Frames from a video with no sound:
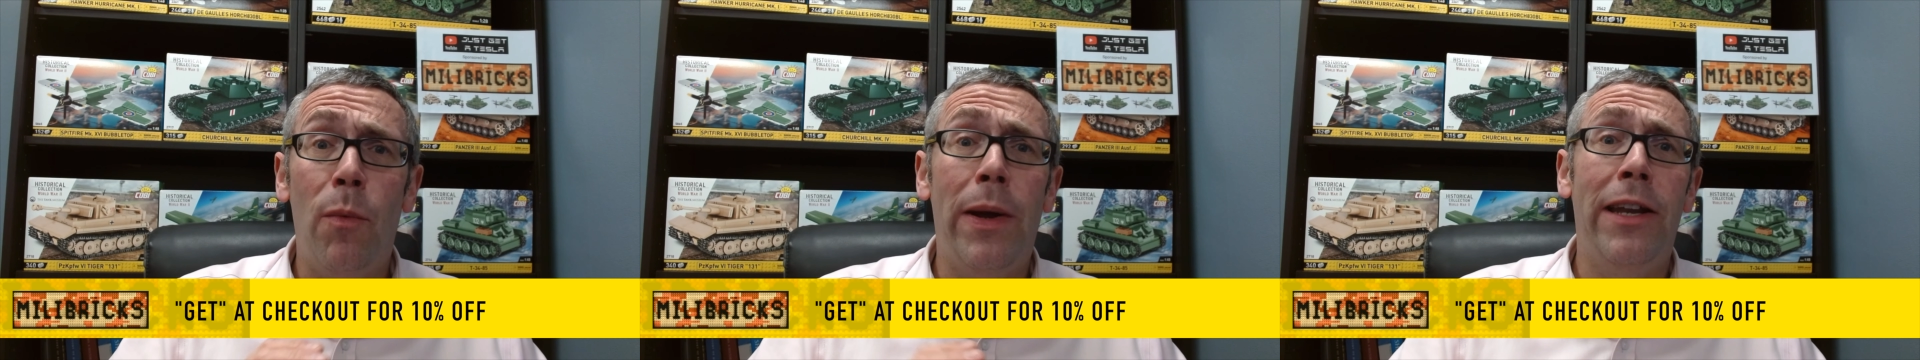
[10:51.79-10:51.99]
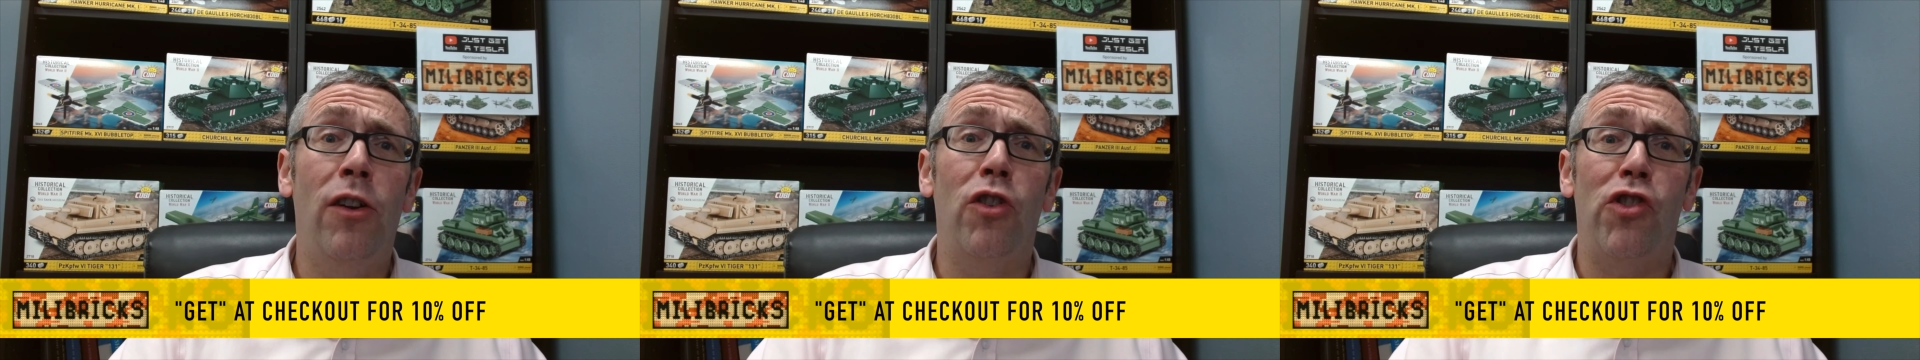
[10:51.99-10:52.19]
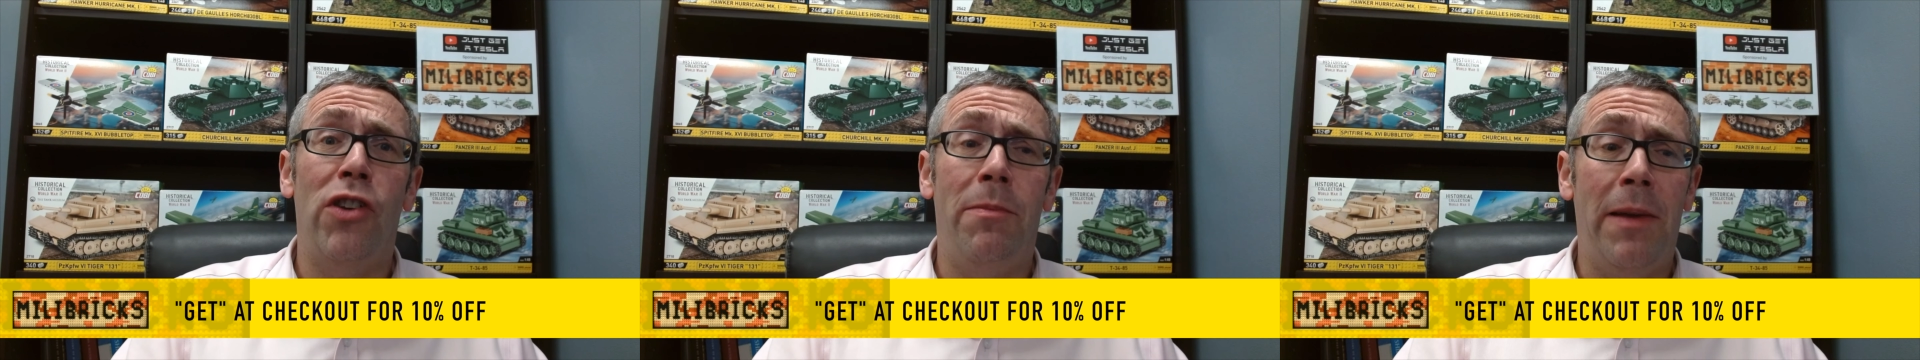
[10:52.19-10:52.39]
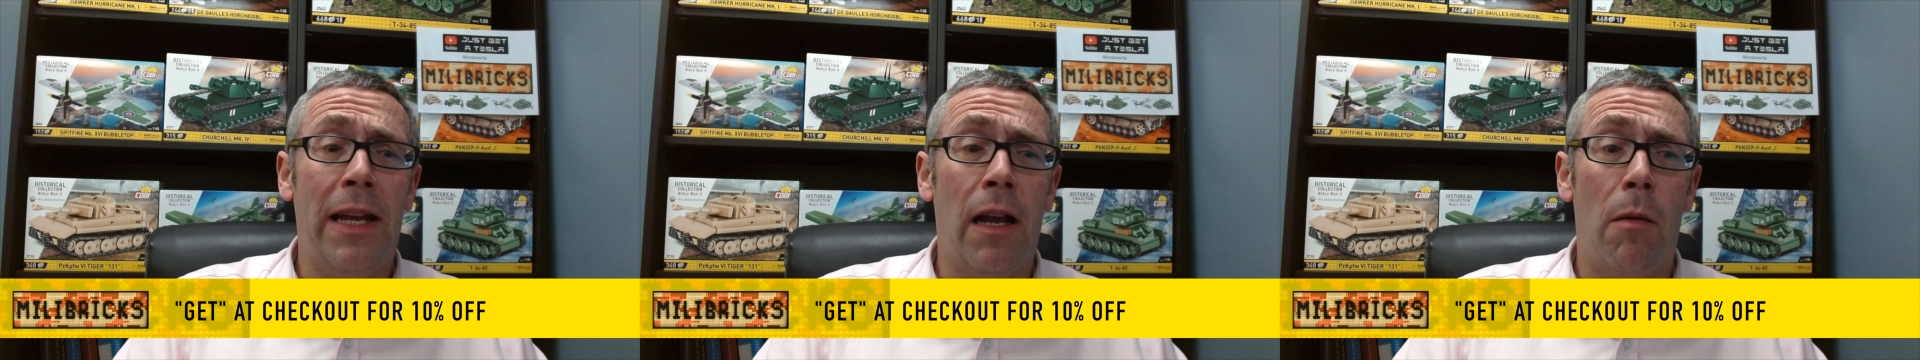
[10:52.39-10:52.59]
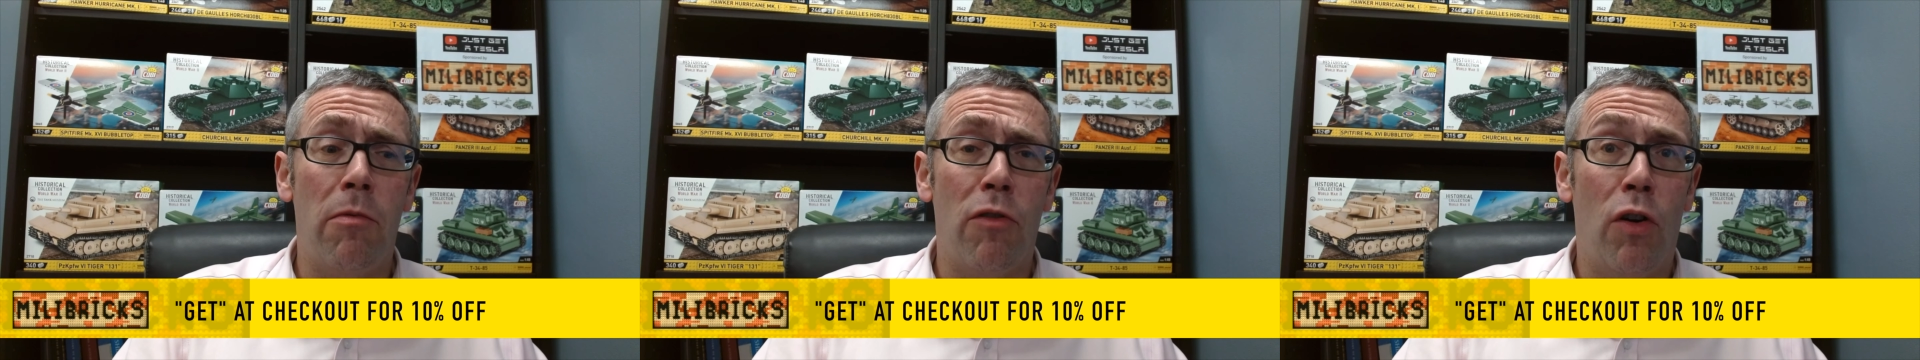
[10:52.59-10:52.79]
we're not
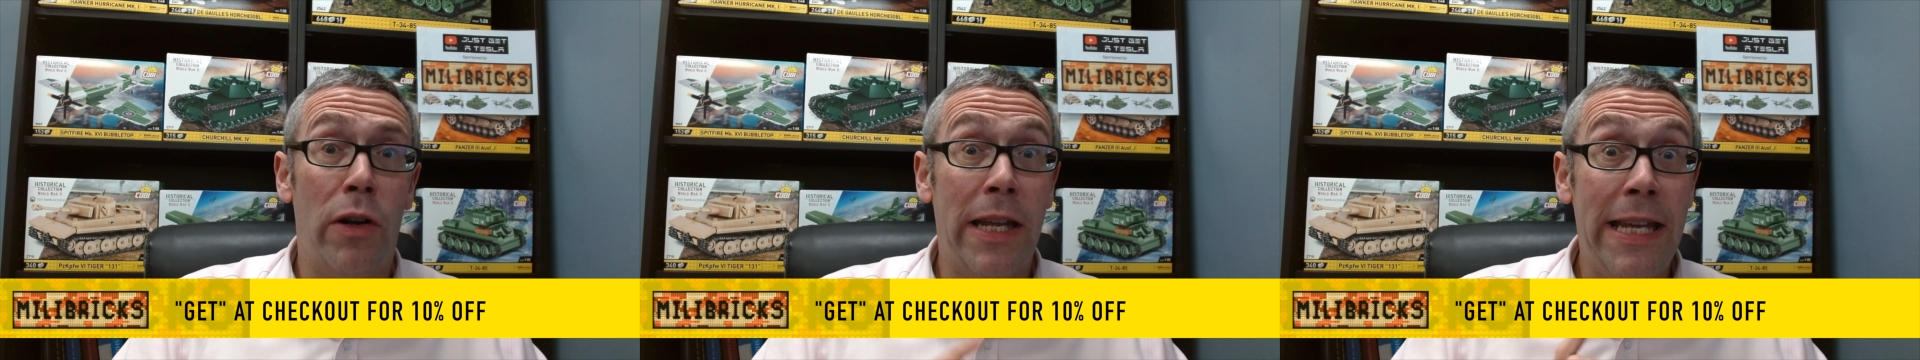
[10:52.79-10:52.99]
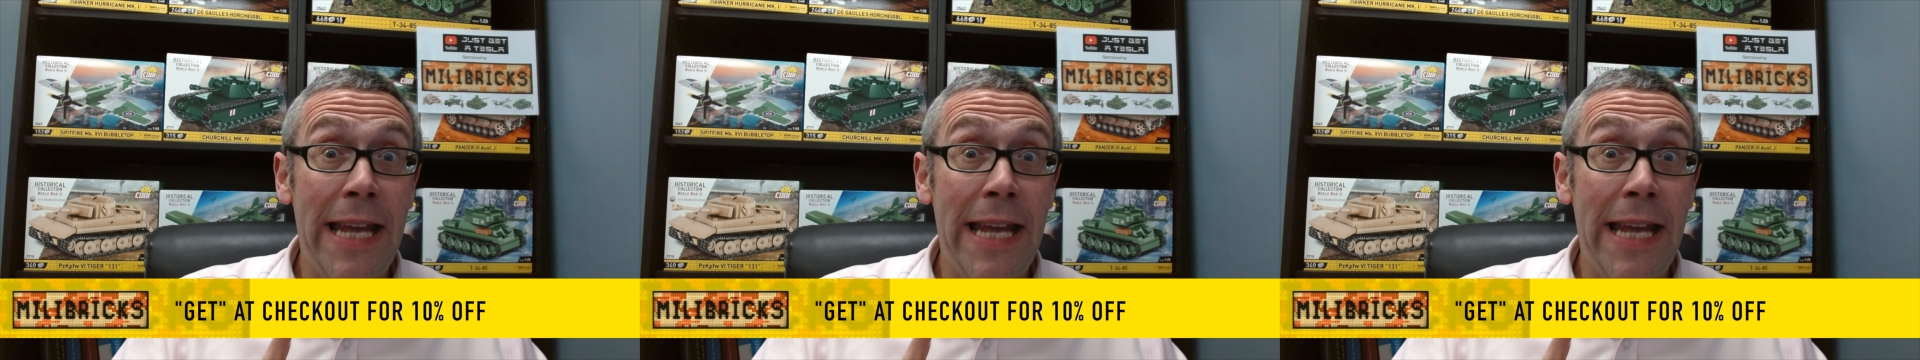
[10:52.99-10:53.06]
shipping abroad